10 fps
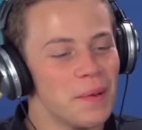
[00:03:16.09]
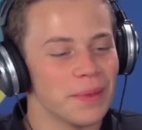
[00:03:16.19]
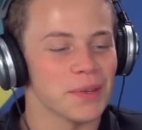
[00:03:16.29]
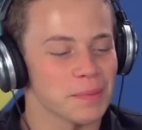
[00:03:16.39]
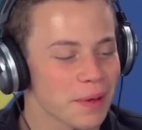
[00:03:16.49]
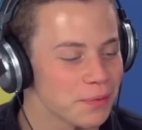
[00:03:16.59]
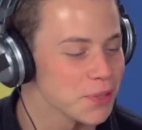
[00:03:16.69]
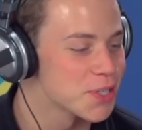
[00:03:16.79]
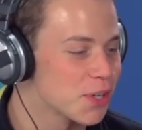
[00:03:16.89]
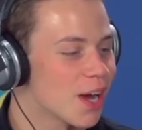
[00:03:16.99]
That was my
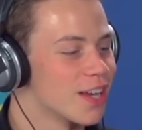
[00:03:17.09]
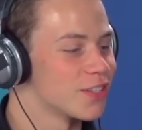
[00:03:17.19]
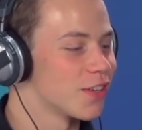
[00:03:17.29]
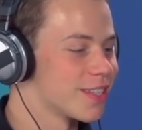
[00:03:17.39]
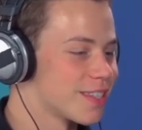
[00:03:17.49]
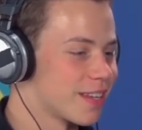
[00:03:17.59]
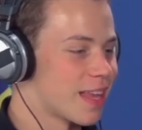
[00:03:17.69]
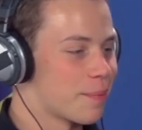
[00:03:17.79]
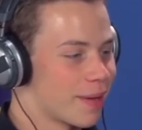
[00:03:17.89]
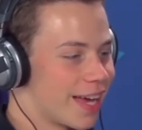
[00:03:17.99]
first try, so that's not that